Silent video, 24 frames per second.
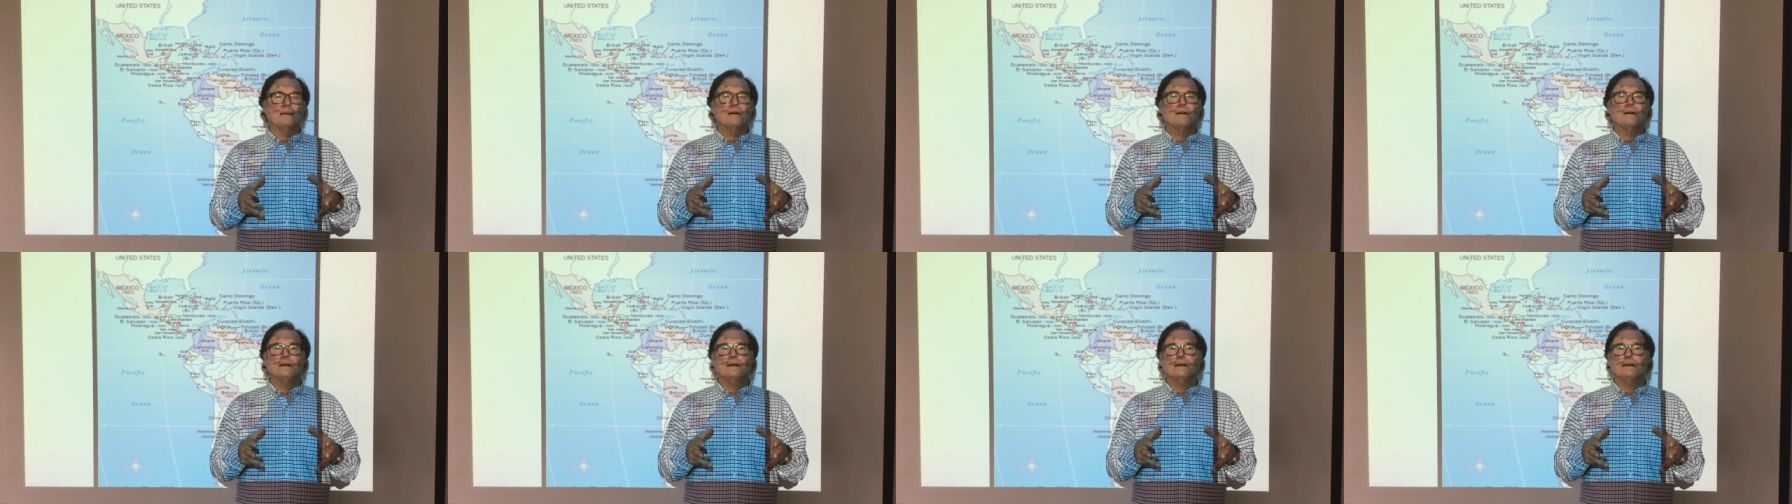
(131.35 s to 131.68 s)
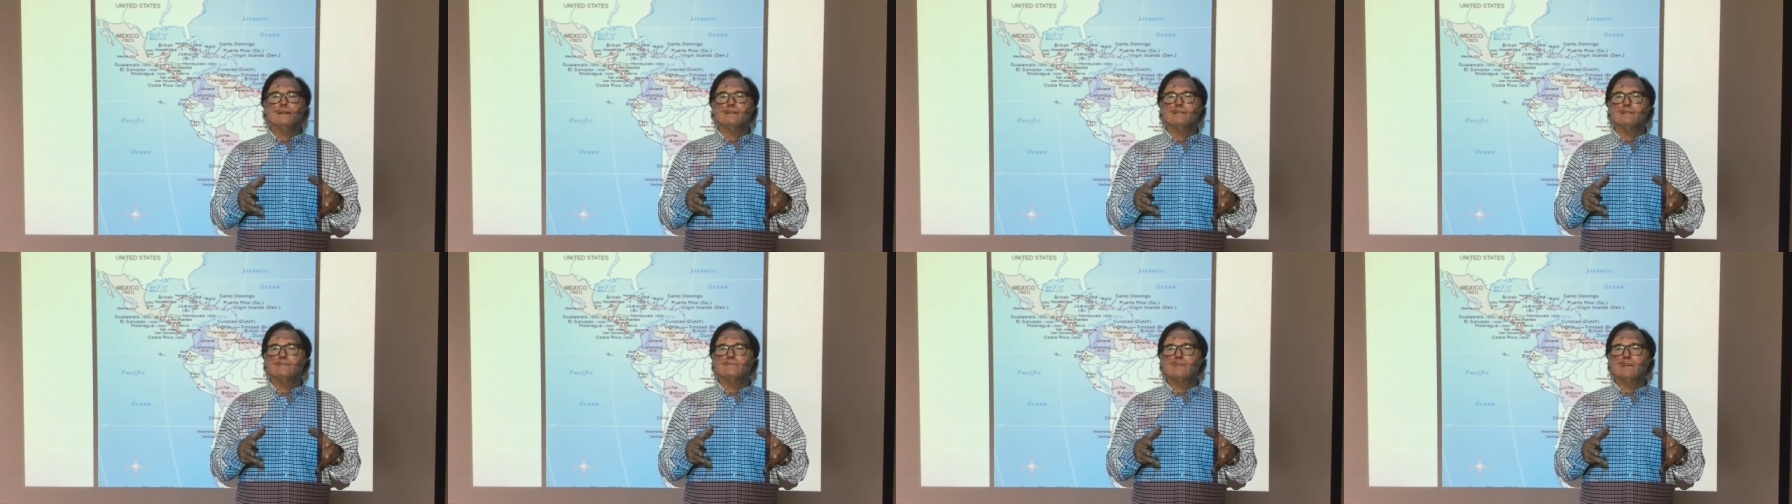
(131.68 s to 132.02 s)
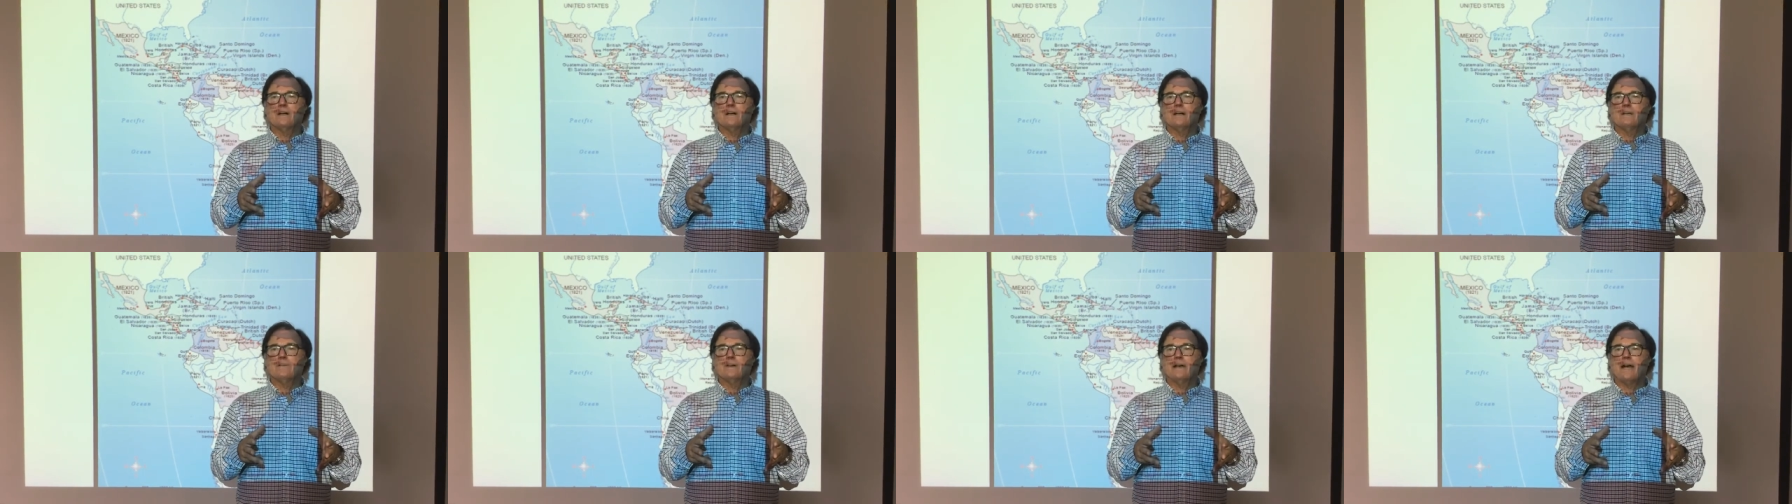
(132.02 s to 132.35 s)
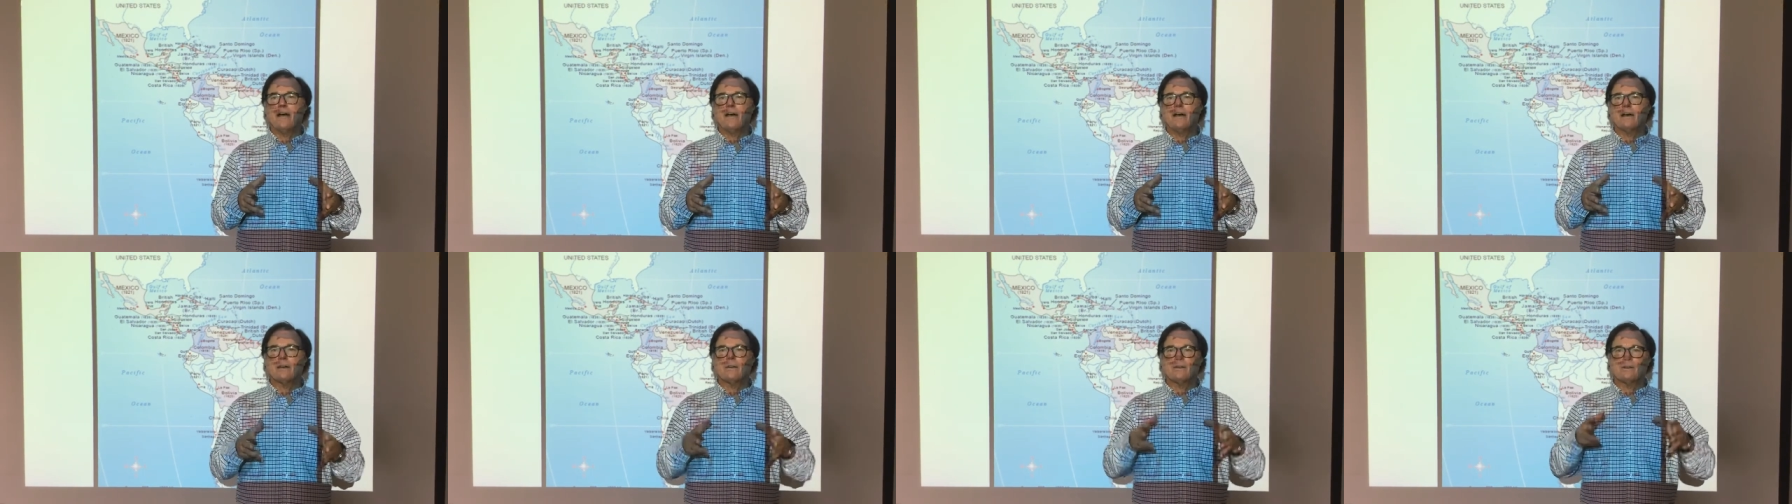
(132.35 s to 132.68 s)
of, of
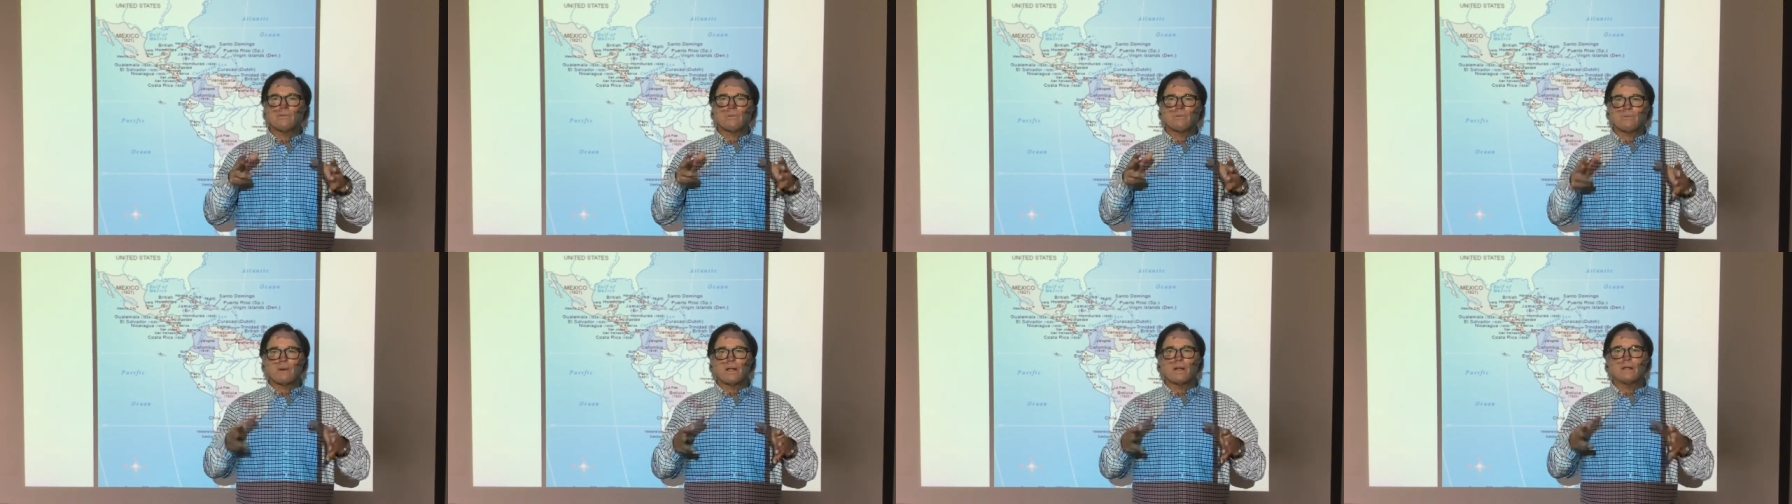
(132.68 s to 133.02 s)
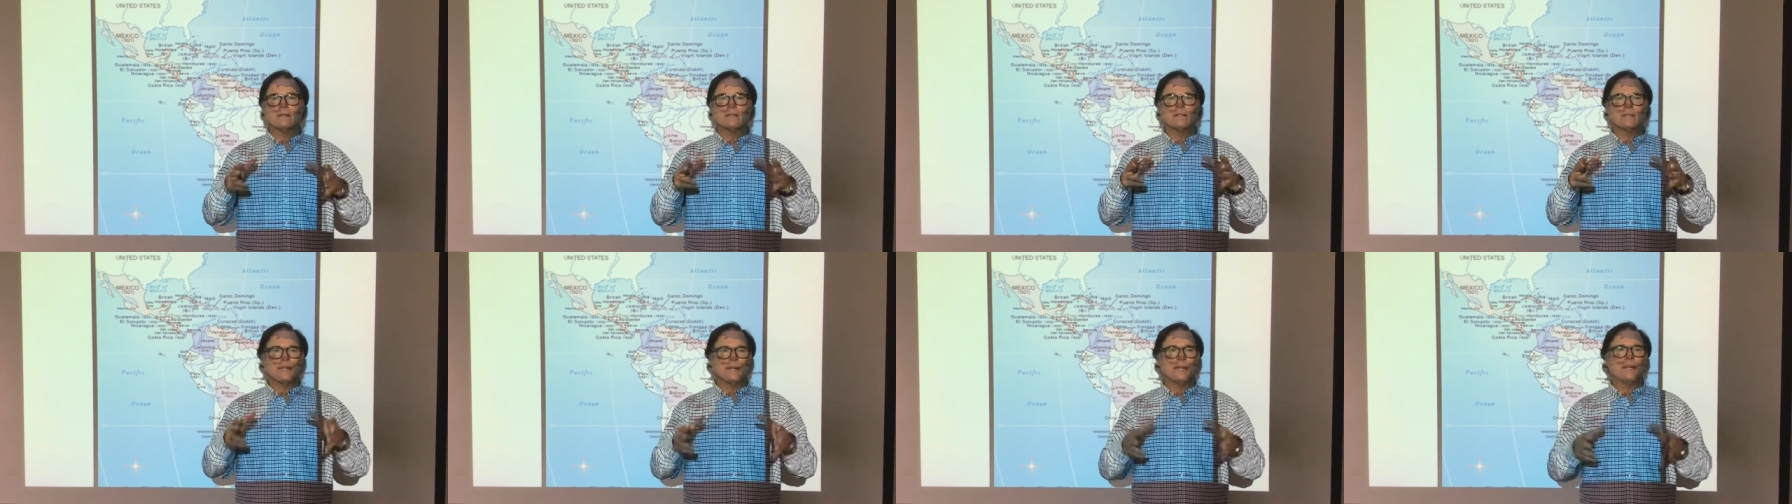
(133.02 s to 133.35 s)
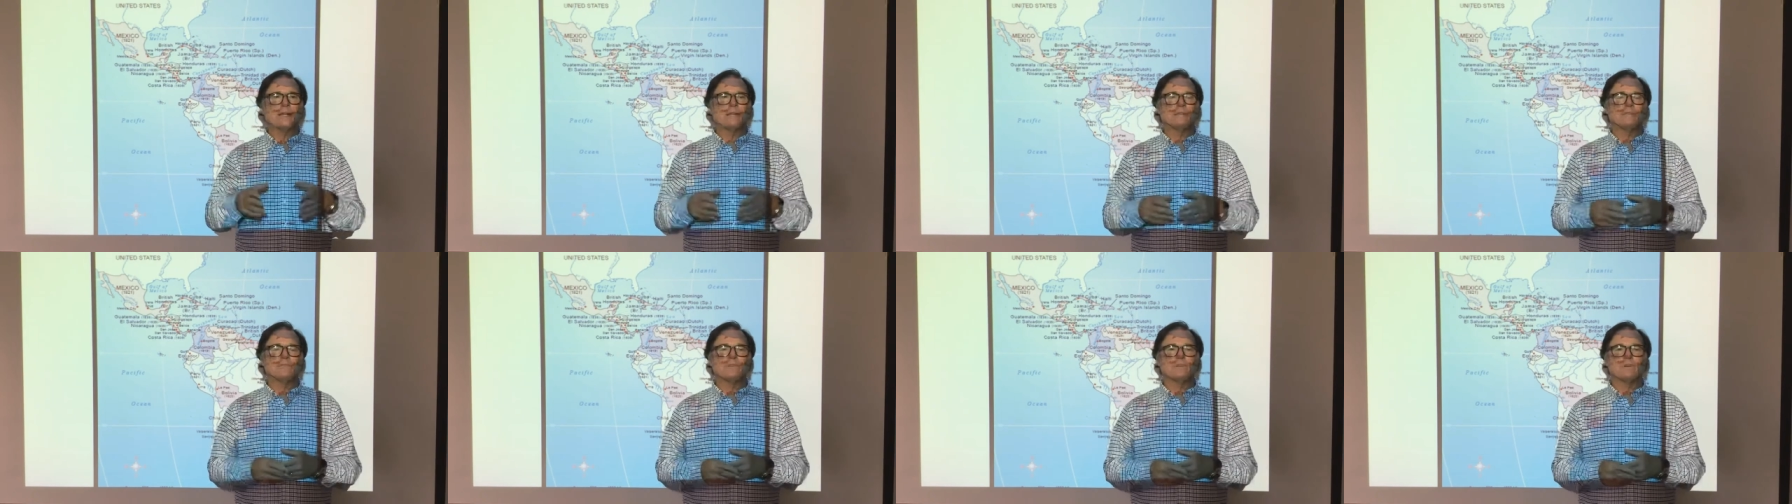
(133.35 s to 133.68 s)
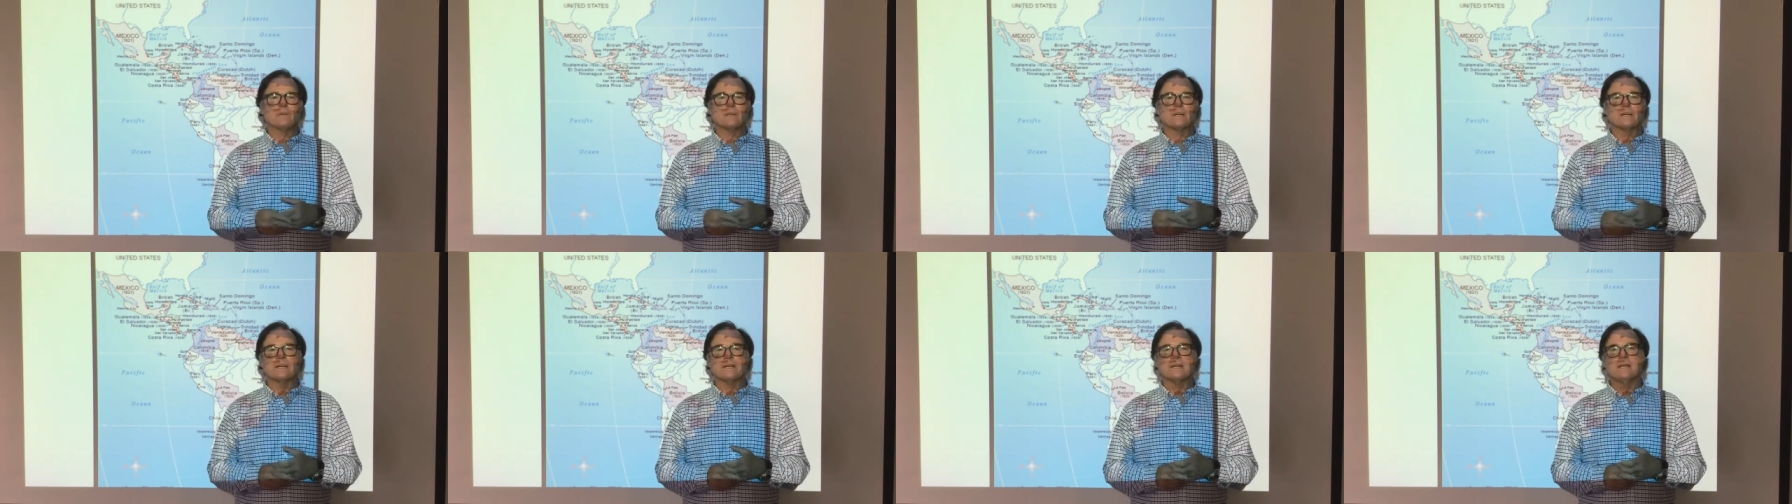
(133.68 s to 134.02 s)
how to run
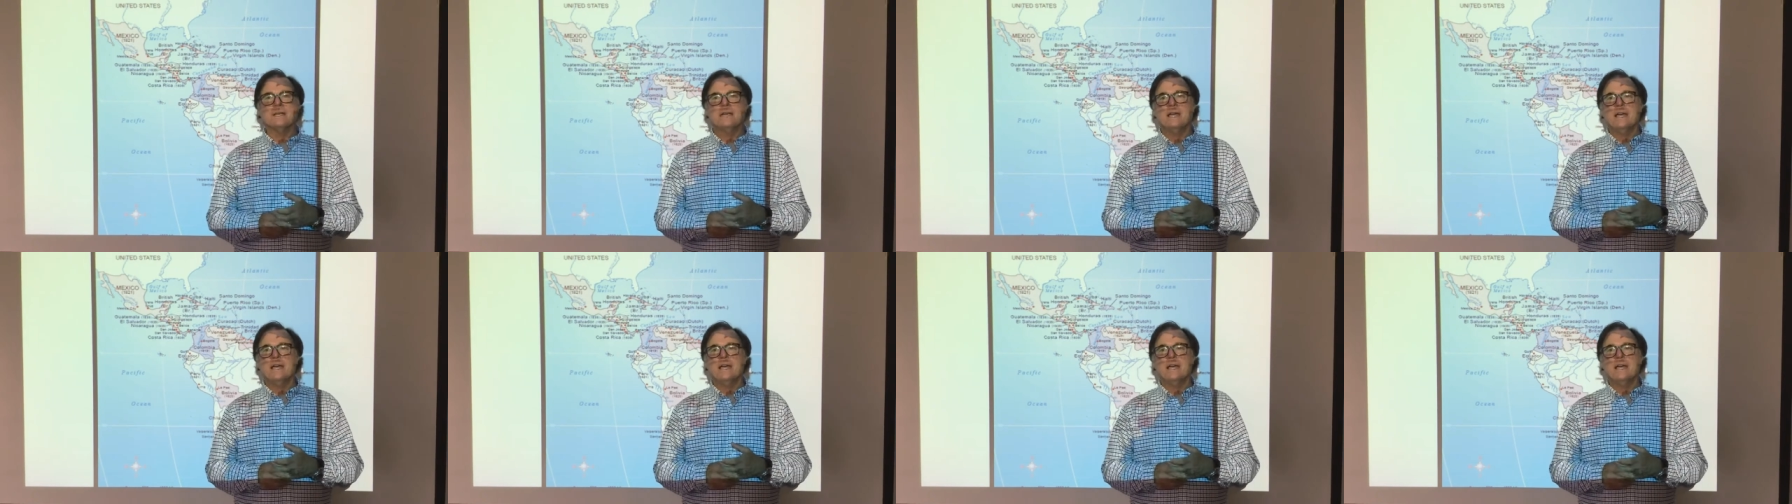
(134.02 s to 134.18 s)
California.